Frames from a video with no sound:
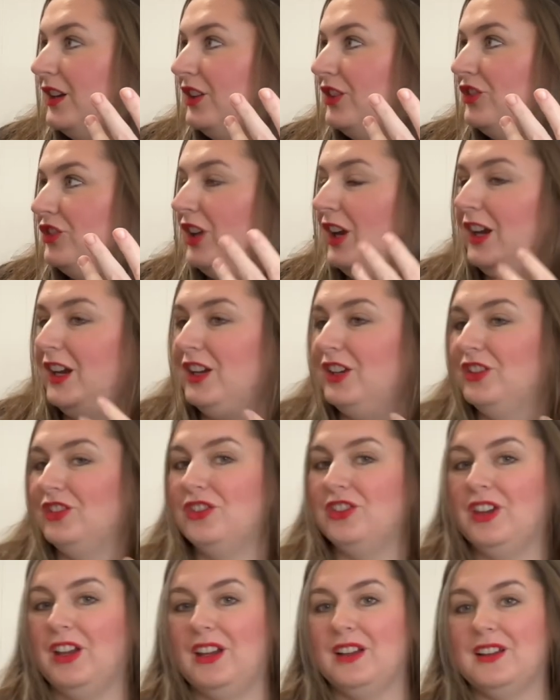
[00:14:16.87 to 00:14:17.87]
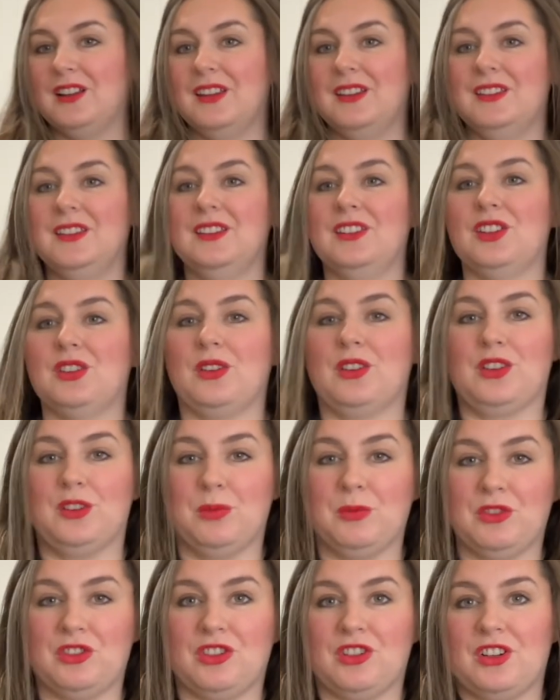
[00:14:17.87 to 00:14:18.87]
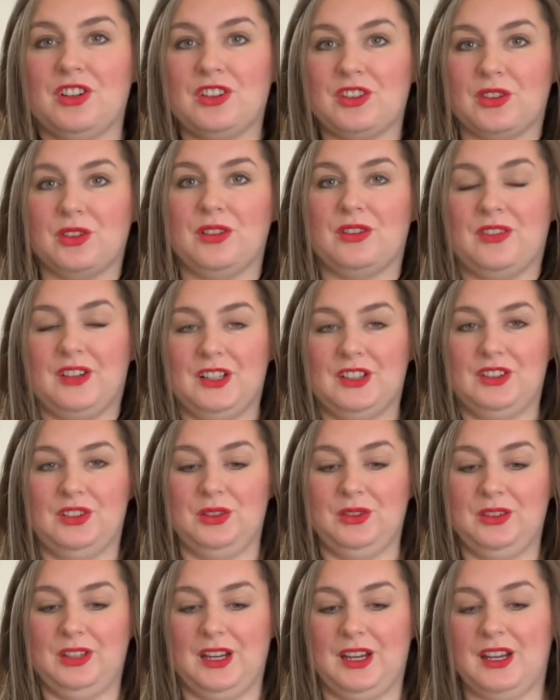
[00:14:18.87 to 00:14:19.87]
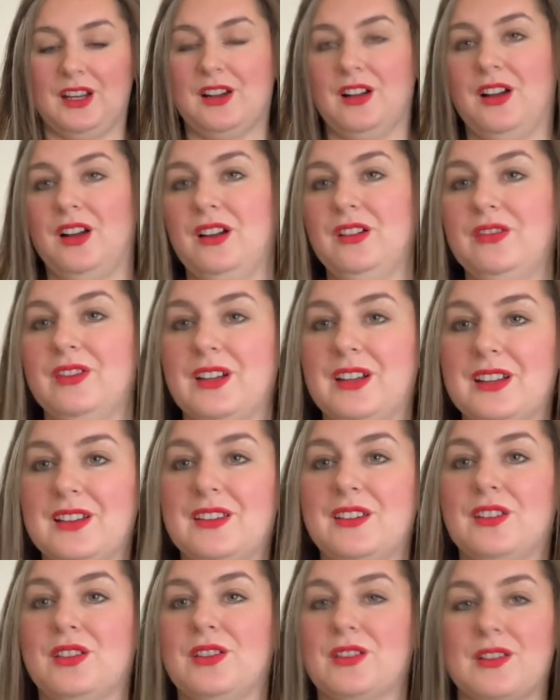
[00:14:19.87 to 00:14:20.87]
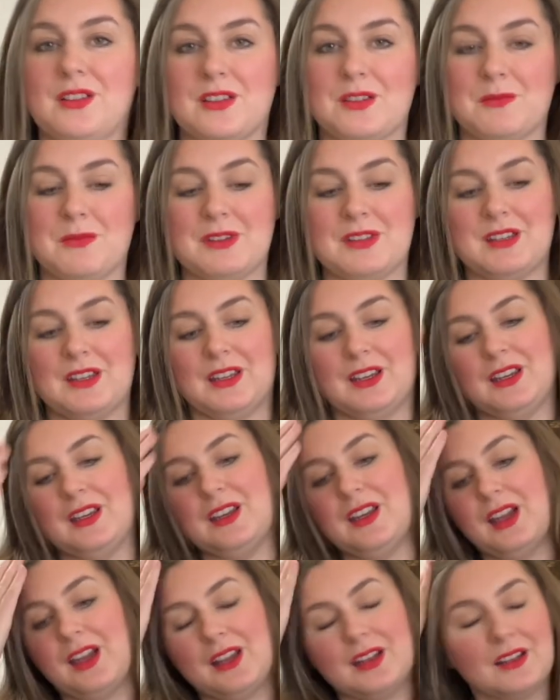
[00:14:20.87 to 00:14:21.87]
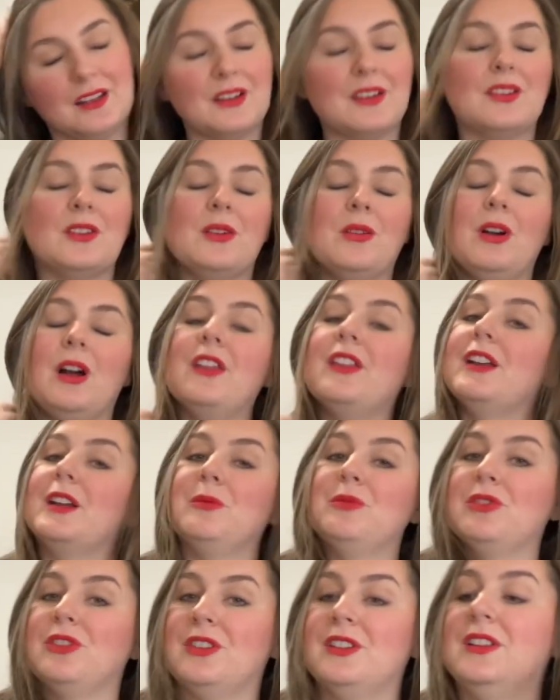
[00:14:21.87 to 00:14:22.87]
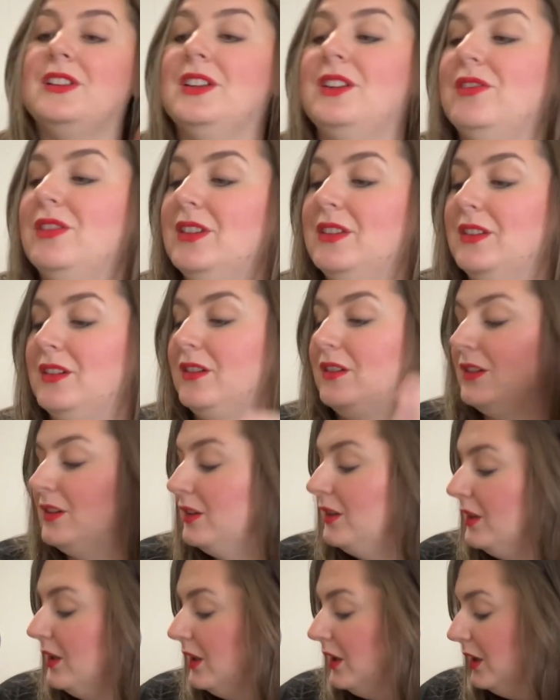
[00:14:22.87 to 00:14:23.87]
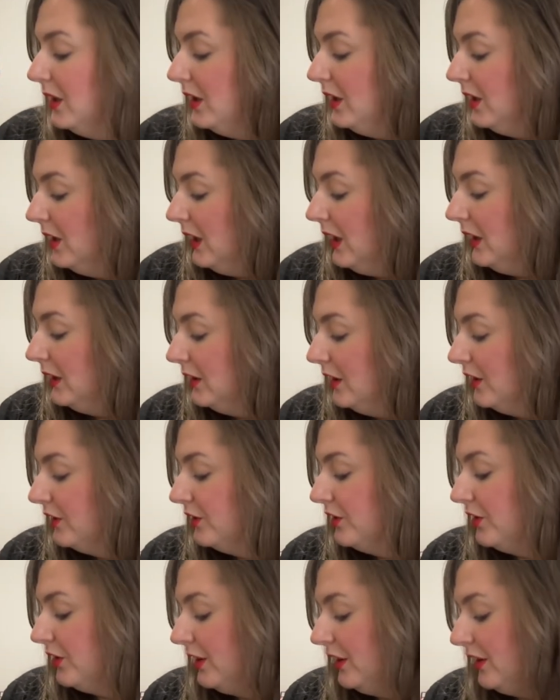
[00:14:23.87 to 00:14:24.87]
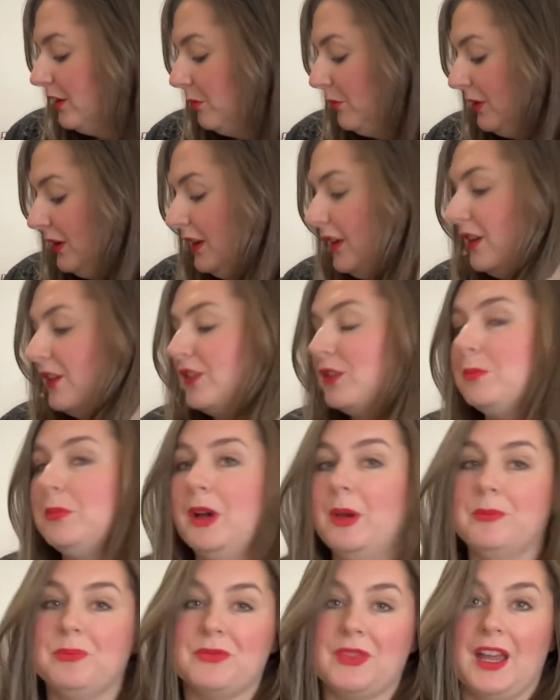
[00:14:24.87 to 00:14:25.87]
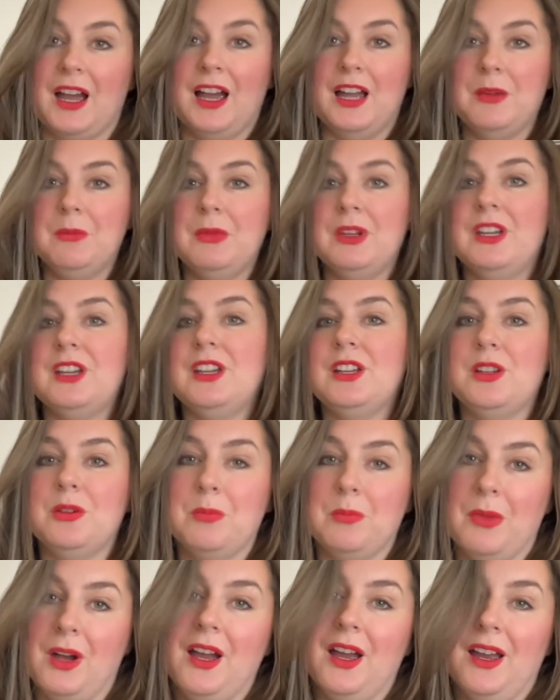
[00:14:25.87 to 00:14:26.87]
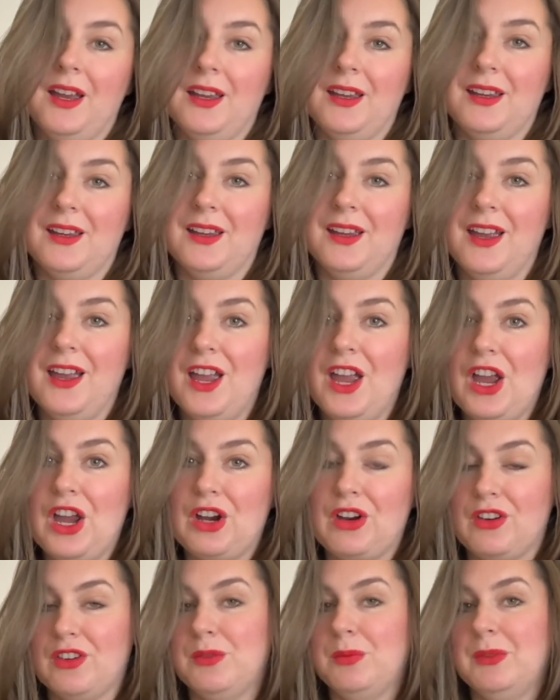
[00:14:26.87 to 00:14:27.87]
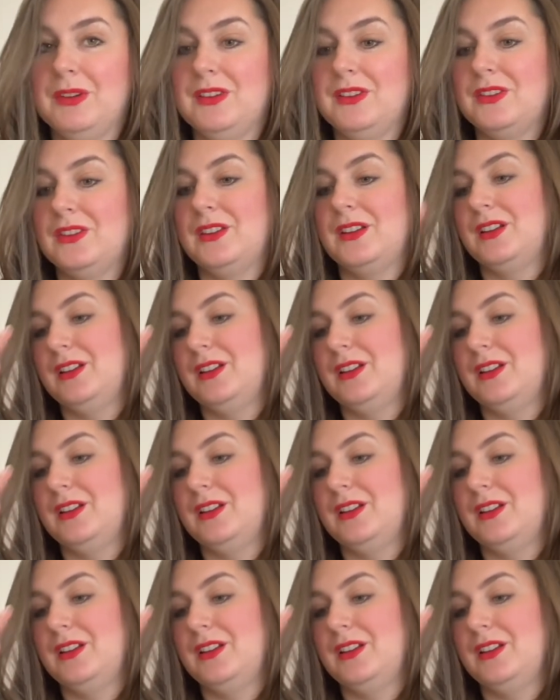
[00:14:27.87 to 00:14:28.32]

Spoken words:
change. And this is a Christmas shirt, so if I do take it off, like, it's still Christmassy, and so I think I'm just gonna leave this on and not dirty something else. But I'm in my Christmas